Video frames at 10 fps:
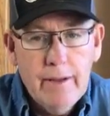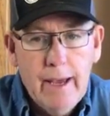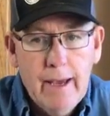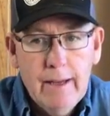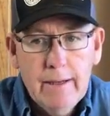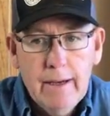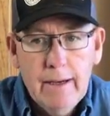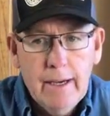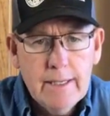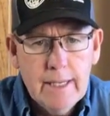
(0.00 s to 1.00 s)
and uh,
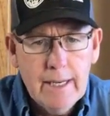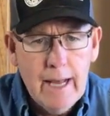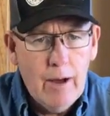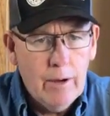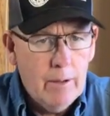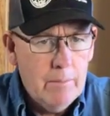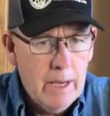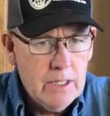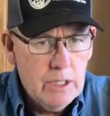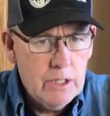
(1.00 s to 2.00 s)
I sent out a
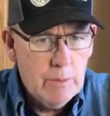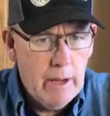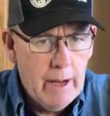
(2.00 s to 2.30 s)
message about